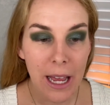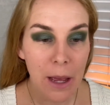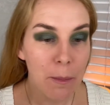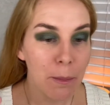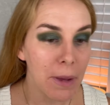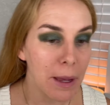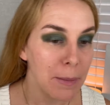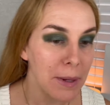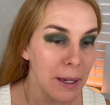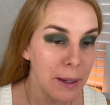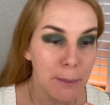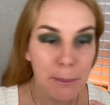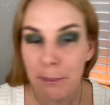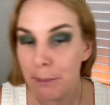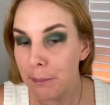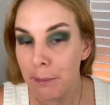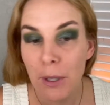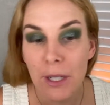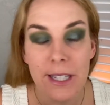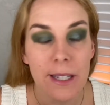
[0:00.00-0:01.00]
maybe
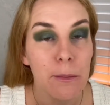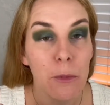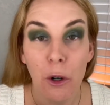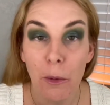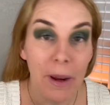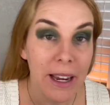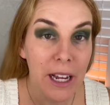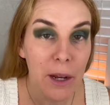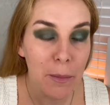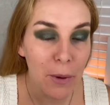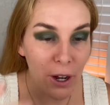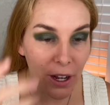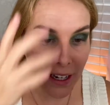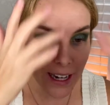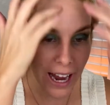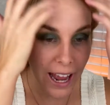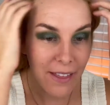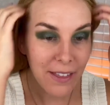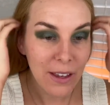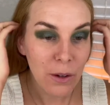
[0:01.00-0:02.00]
put some more makeup on,
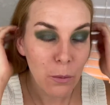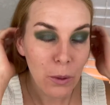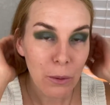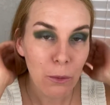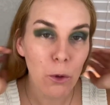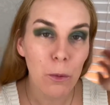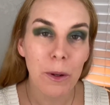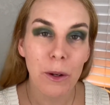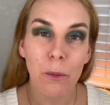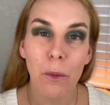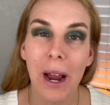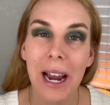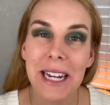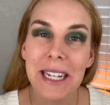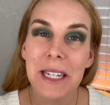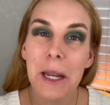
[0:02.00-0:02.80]
and then we will be right